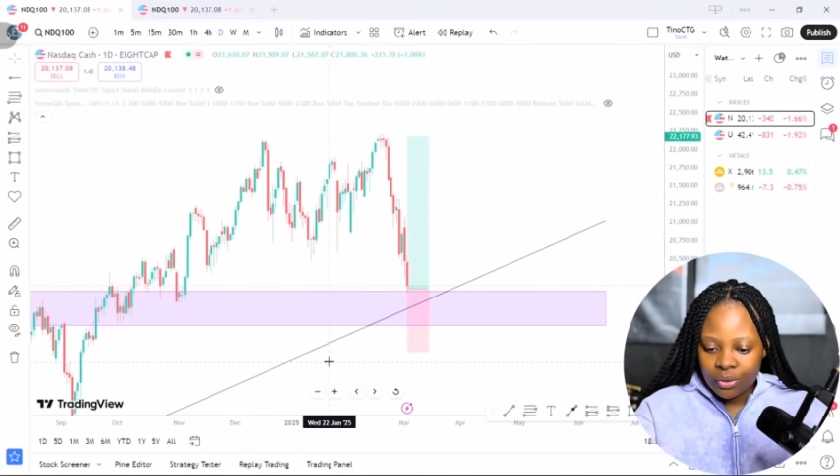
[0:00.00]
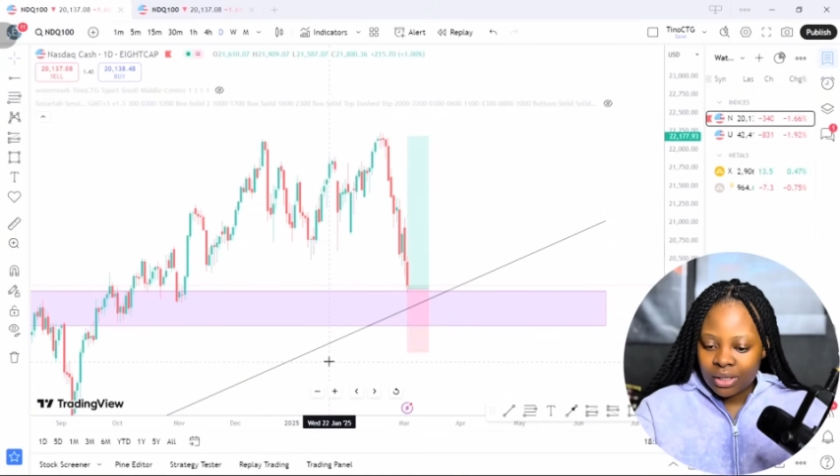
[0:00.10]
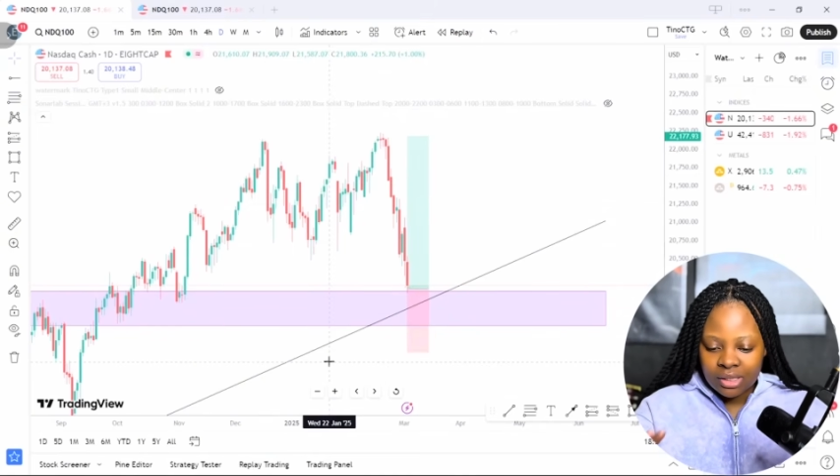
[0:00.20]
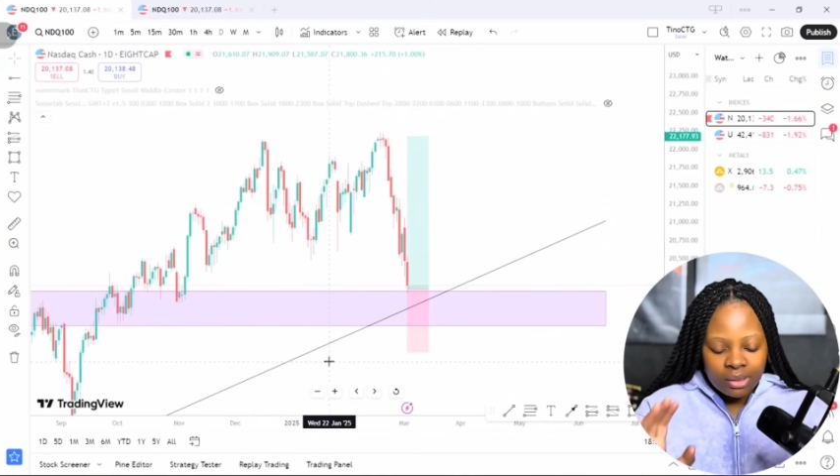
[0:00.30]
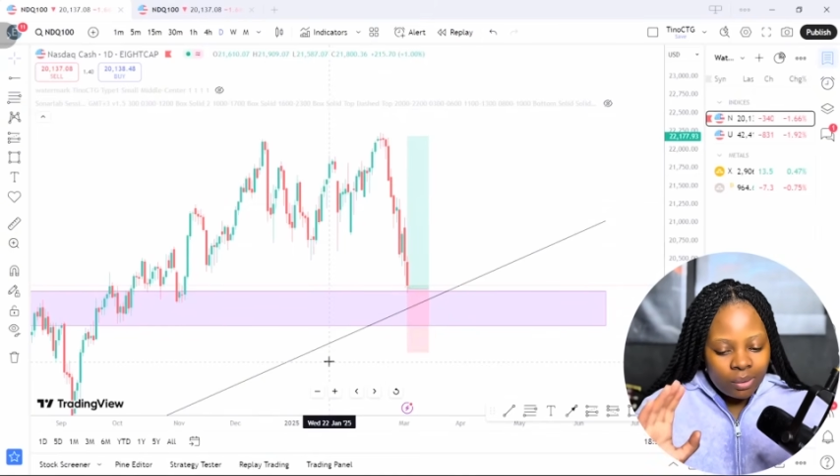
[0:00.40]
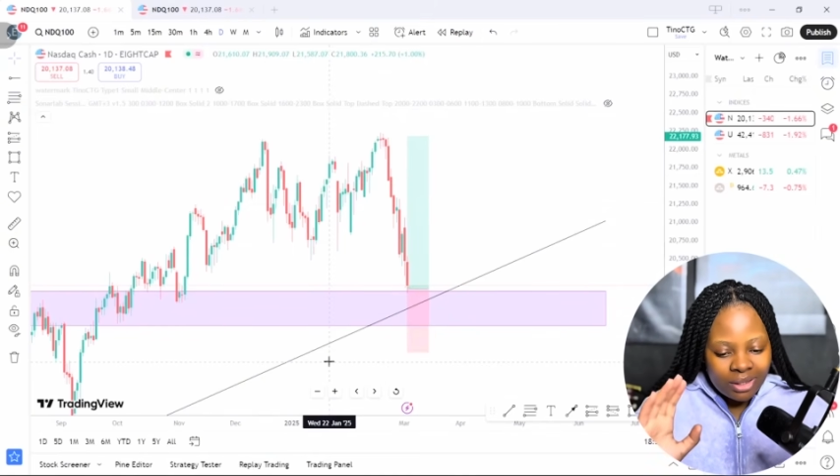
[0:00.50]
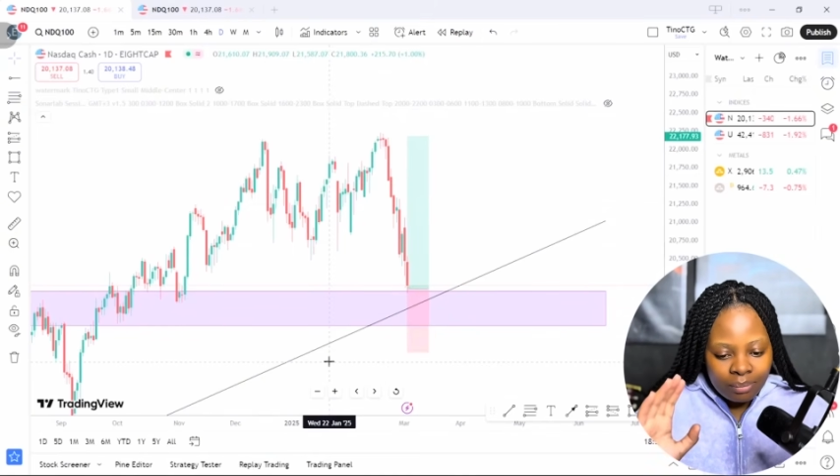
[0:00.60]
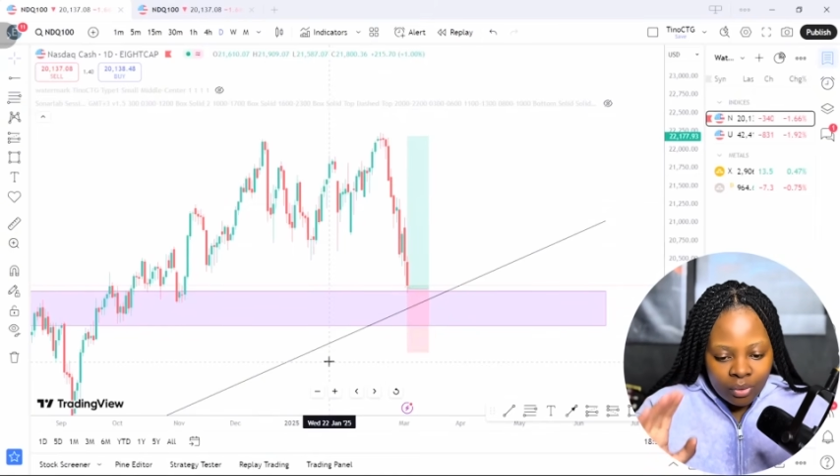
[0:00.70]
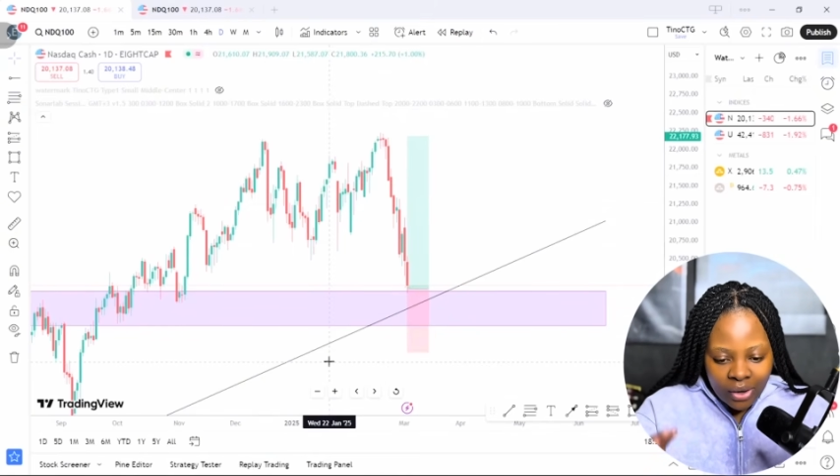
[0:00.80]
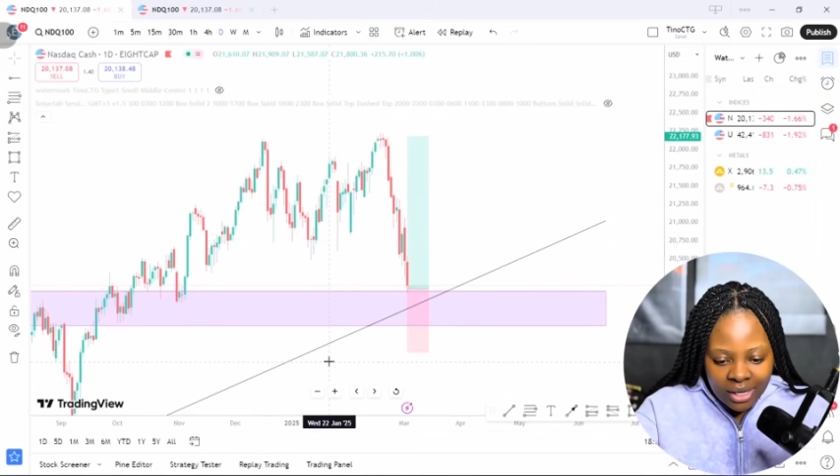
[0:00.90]
You can see where the
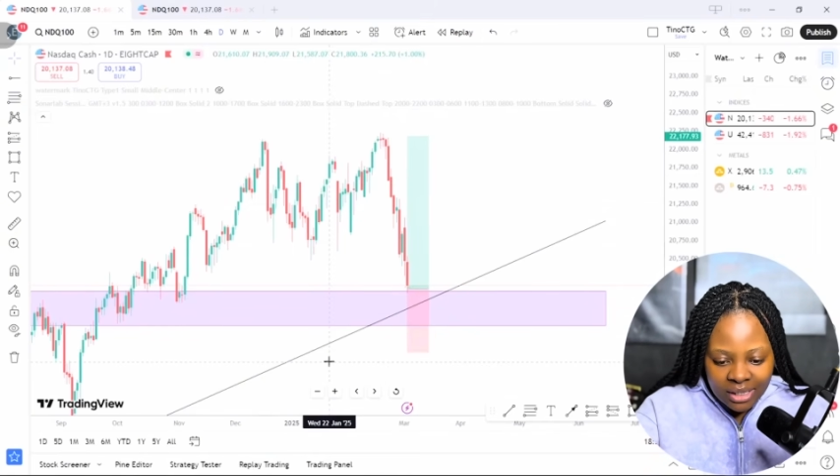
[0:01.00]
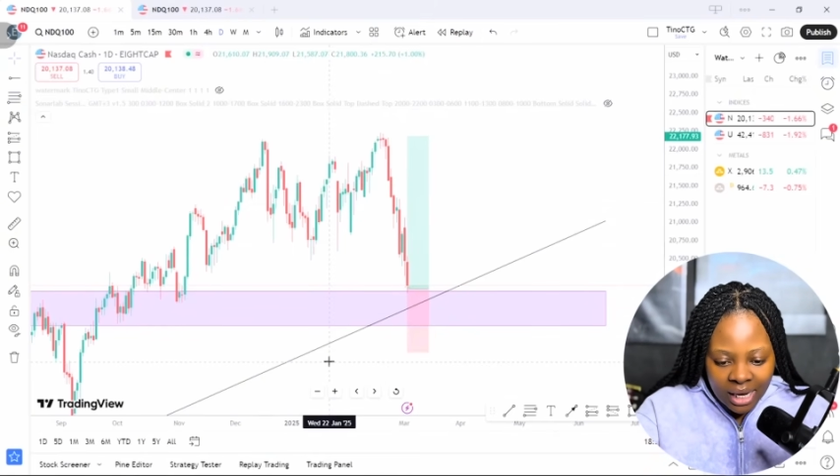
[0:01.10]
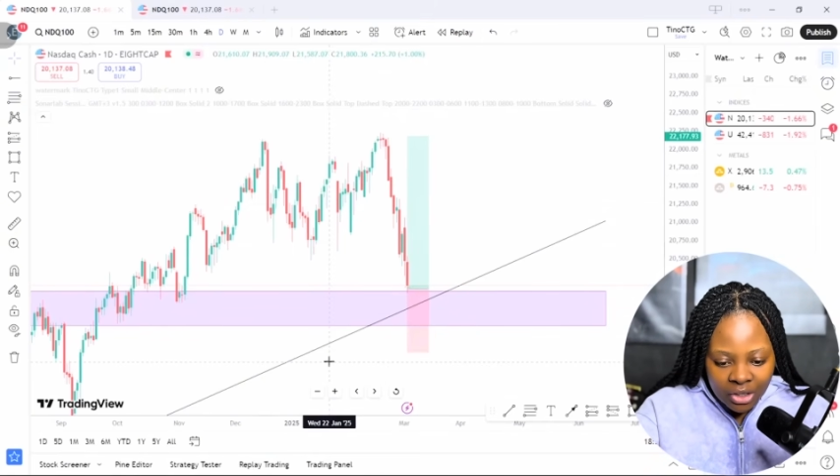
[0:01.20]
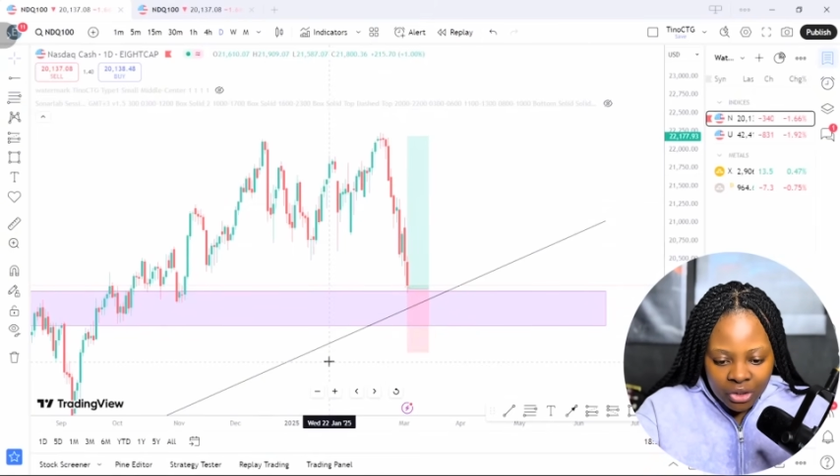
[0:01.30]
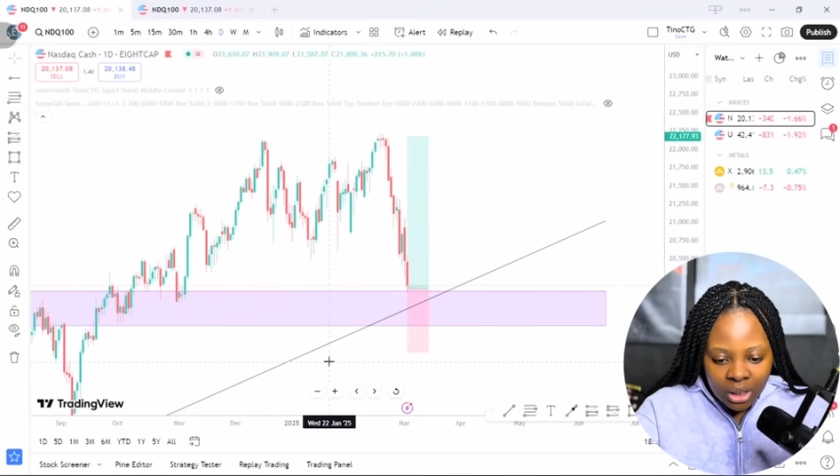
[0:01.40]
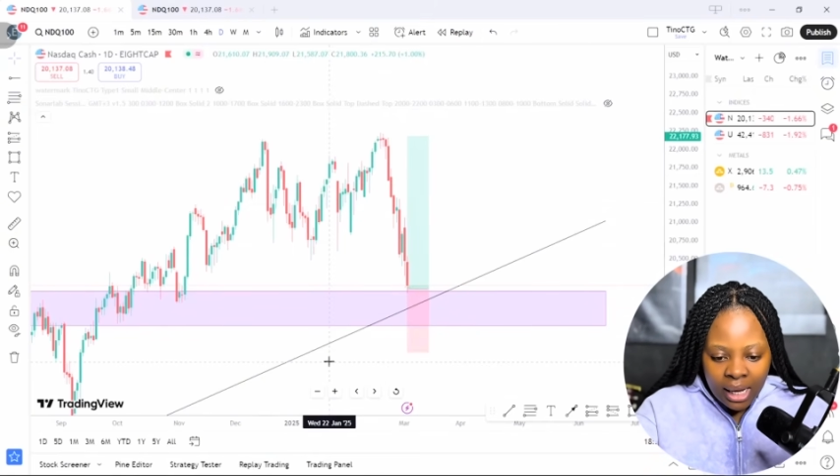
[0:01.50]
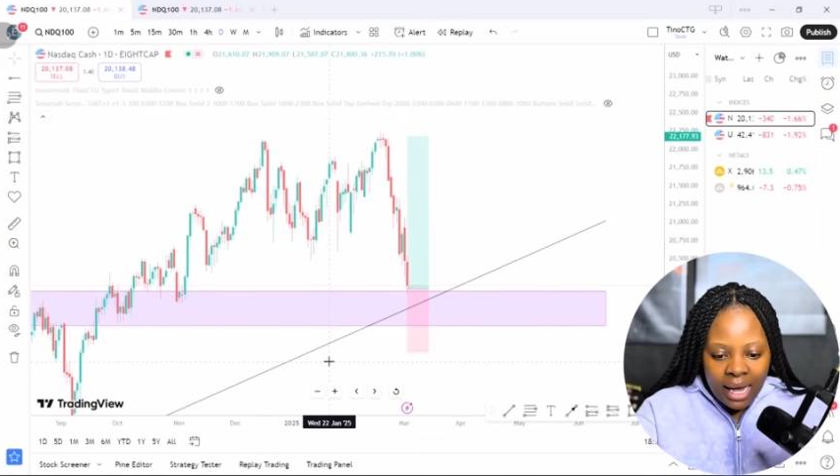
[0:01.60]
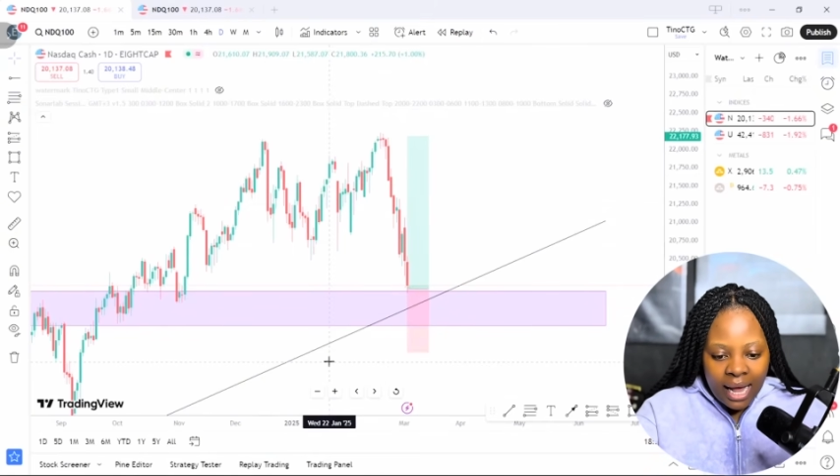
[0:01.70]
price action,